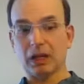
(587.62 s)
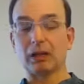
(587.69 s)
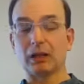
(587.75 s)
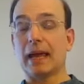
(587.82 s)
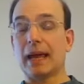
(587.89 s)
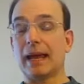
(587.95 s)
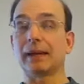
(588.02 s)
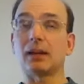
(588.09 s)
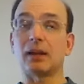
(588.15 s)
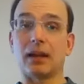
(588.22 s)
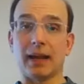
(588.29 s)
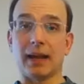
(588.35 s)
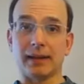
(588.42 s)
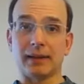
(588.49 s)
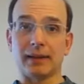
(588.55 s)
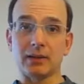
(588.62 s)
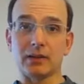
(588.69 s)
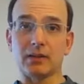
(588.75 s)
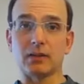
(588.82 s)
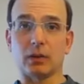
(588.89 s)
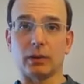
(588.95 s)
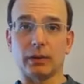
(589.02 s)
land clients.
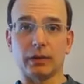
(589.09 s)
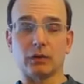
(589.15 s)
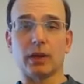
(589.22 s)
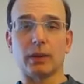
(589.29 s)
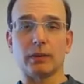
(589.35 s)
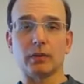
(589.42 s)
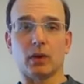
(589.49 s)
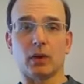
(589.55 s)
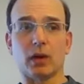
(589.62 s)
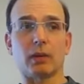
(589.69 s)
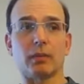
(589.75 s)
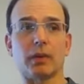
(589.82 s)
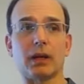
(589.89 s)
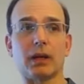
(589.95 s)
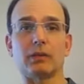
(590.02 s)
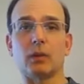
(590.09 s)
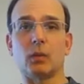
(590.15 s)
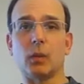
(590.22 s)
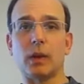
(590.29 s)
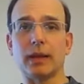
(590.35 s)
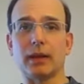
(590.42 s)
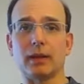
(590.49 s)
So that's why I talk about
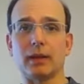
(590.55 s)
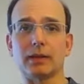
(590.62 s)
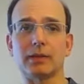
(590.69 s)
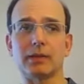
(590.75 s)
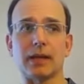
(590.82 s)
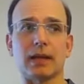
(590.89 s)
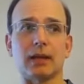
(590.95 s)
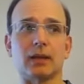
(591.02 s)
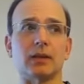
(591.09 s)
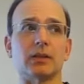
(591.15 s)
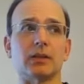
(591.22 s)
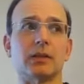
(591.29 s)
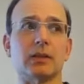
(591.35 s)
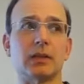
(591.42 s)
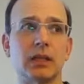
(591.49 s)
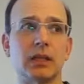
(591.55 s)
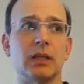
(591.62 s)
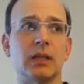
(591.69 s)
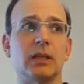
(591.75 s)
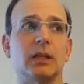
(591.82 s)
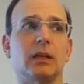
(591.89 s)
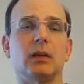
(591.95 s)
awakened sales,
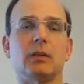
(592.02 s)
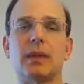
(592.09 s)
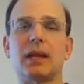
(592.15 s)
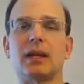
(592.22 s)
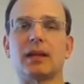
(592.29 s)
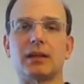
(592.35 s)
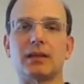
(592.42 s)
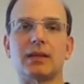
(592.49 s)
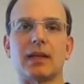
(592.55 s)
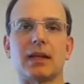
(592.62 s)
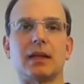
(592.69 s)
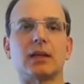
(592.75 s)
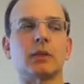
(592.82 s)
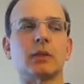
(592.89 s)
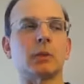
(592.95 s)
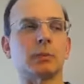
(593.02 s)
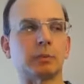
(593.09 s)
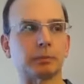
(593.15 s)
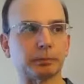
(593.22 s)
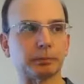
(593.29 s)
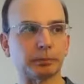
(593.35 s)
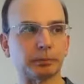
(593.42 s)
you know, making sales,
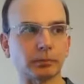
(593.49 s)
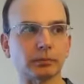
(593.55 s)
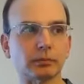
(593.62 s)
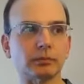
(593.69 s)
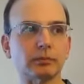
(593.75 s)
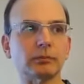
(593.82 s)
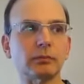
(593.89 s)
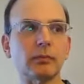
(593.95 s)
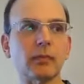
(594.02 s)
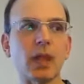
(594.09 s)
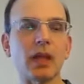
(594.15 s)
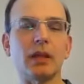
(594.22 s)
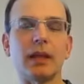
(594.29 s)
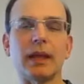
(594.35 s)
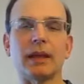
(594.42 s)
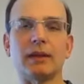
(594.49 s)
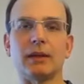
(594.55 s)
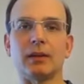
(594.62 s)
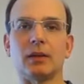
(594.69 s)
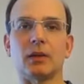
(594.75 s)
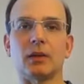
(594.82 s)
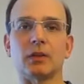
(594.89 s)

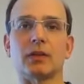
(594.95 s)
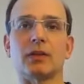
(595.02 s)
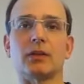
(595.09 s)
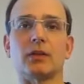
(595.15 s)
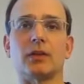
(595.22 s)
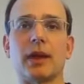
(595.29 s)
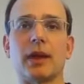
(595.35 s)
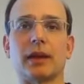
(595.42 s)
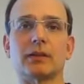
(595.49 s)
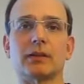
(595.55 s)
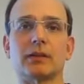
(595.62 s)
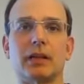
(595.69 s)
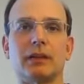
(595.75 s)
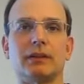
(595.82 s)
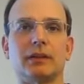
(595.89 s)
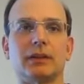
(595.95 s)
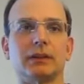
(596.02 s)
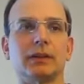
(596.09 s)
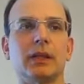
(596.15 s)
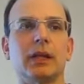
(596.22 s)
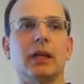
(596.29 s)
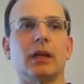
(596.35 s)
landing those at your next
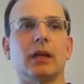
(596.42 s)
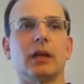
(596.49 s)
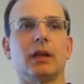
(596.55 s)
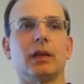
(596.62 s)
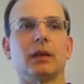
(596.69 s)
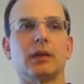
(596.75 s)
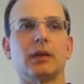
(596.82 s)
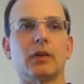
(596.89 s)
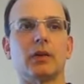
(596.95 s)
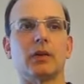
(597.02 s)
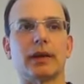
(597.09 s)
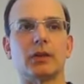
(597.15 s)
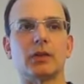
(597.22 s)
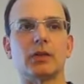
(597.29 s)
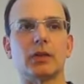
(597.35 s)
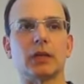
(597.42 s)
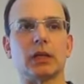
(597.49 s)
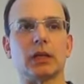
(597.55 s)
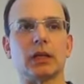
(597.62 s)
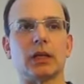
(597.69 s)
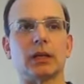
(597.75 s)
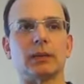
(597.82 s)
level, and getting your
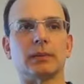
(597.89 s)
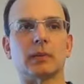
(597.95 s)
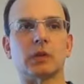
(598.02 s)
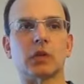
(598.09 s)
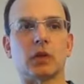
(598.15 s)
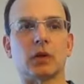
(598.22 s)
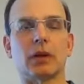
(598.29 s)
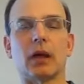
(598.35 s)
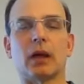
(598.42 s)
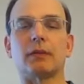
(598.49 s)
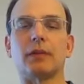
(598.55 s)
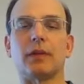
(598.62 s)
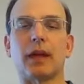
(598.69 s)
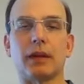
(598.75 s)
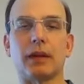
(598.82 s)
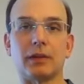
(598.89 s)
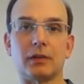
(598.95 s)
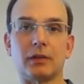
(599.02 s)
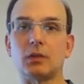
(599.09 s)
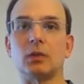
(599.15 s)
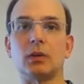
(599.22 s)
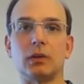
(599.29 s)
energy um, turned on for that.
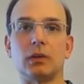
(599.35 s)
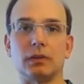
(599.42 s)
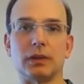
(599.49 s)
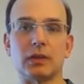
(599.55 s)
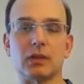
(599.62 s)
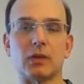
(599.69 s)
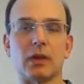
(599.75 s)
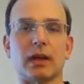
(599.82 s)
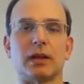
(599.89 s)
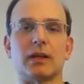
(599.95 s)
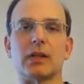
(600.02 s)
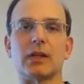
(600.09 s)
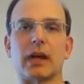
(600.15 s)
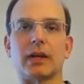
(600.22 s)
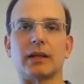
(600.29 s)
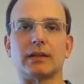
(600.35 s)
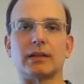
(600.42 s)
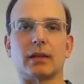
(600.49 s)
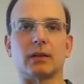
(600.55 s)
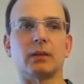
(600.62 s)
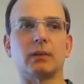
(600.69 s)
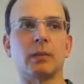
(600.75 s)
Intuitively
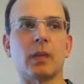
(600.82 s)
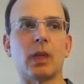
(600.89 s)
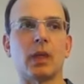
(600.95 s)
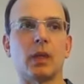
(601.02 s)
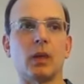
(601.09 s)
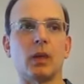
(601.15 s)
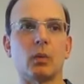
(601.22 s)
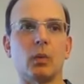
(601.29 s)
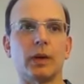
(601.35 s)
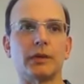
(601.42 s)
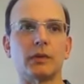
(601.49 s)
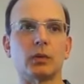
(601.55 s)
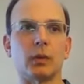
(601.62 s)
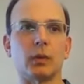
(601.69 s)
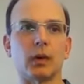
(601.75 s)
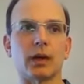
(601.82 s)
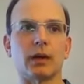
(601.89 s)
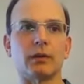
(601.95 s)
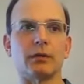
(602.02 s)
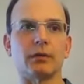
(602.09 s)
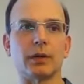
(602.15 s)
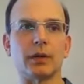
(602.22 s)
strategizing what's working
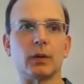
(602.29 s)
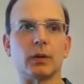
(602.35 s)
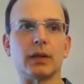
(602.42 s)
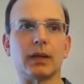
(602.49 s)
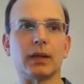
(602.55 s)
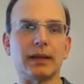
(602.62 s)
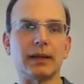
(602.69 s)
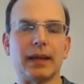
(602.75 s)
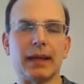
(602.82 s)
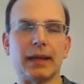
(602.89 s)
for you, getting the